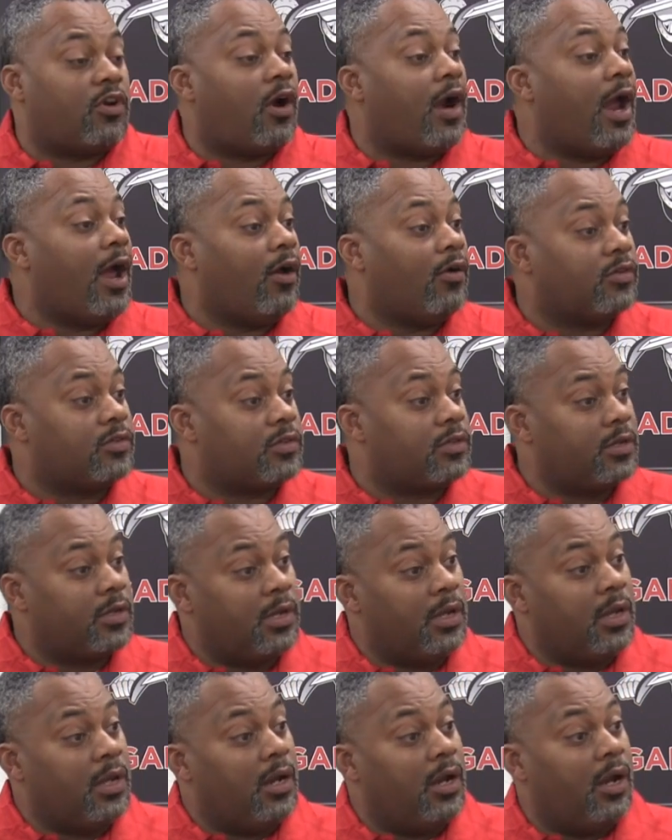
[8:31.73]
our house,
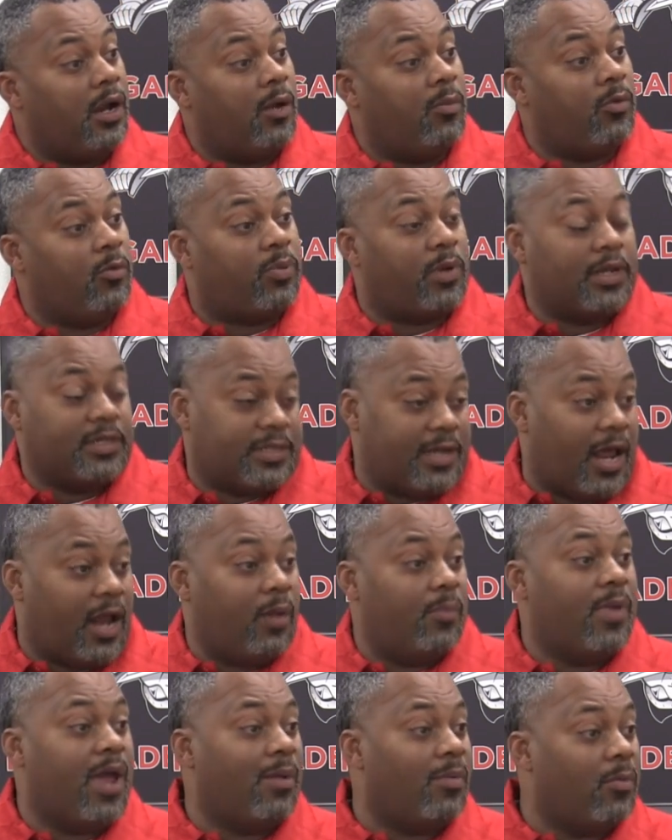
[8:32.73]
who plays at
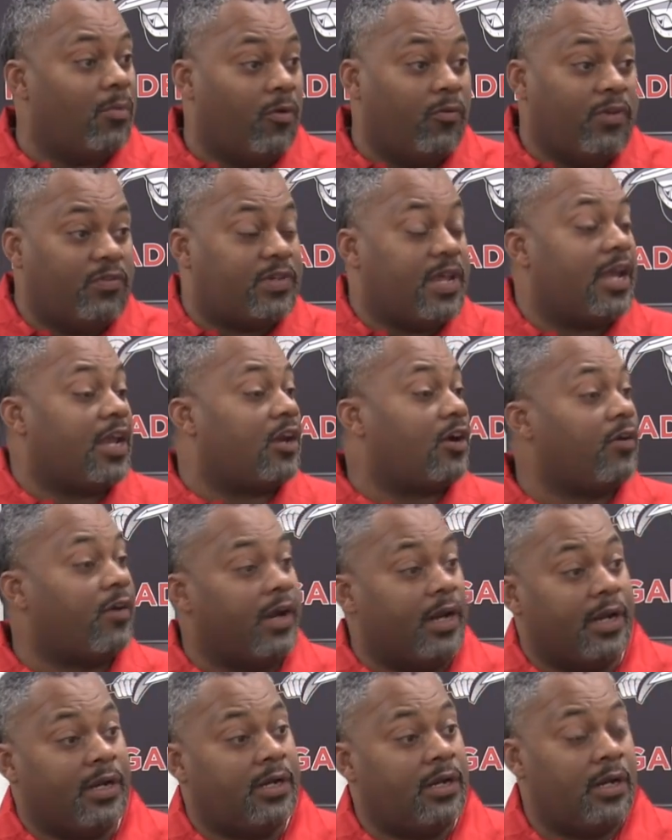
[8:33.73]
Alabama, but we've taken her
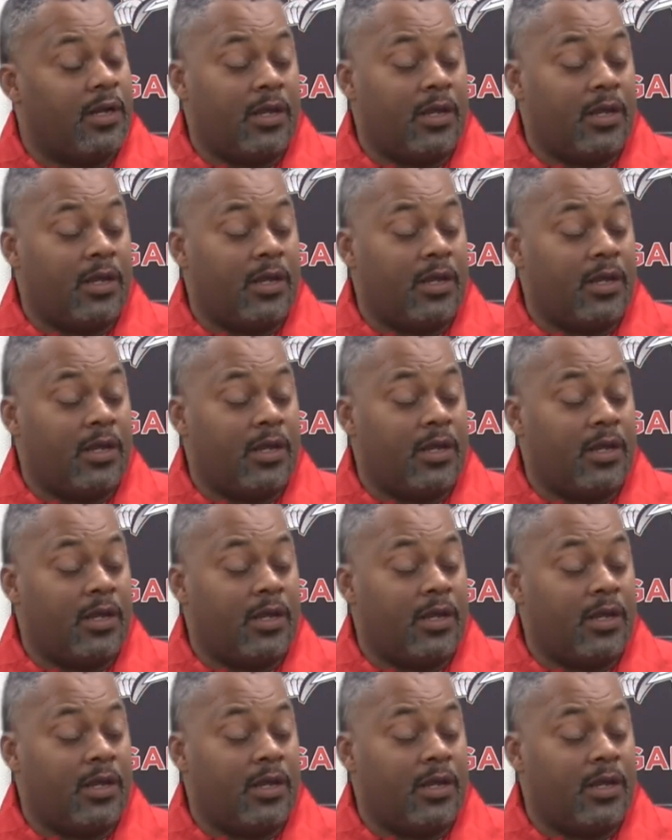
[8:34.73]
in.